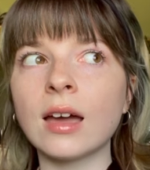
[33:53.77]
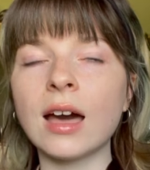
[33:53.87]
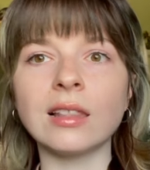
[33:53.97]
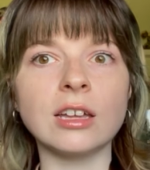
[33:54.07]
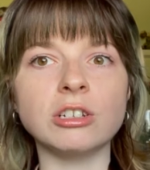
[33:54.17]

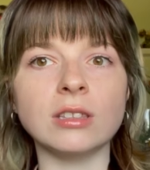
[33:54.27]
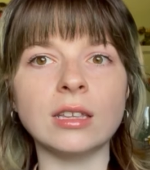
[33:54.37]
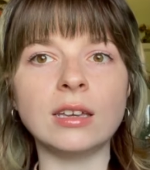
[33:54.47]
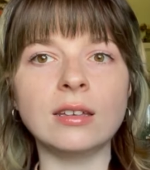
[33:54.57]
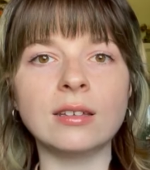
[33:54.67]

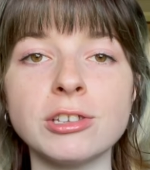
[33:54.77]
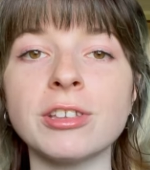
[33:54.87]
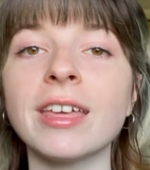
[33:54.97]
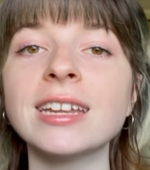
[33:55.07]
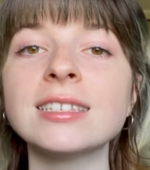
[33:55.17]
Allegedly.
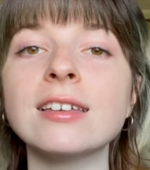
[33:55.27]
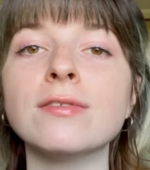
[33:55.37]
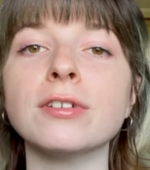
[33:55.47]
So that is it